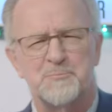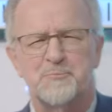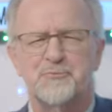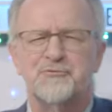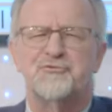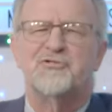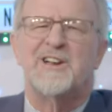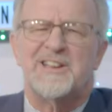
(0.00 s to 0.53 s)

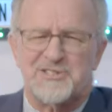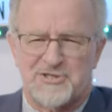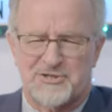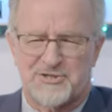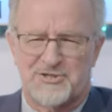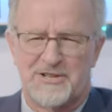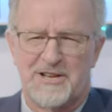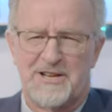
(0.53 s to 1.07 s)

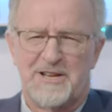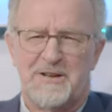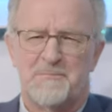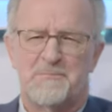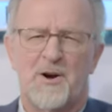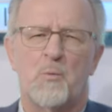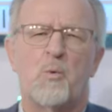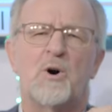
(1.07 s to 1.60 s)
impressed
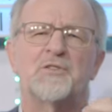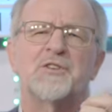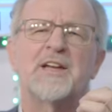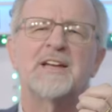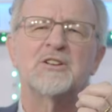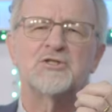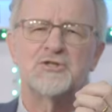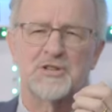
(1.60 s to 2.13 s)
by what
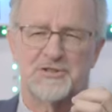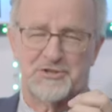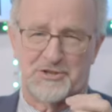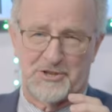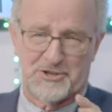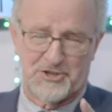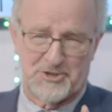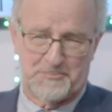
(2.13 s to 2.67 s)
they had just
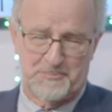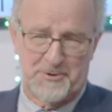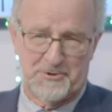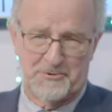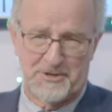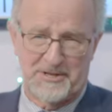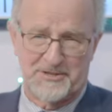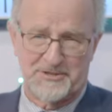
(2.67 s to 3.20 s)

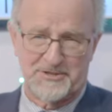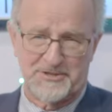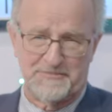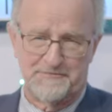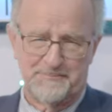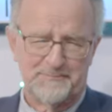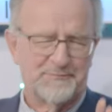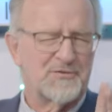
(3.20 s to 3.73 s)
experienced.
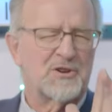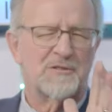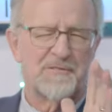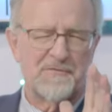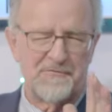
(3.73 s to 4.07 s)
Their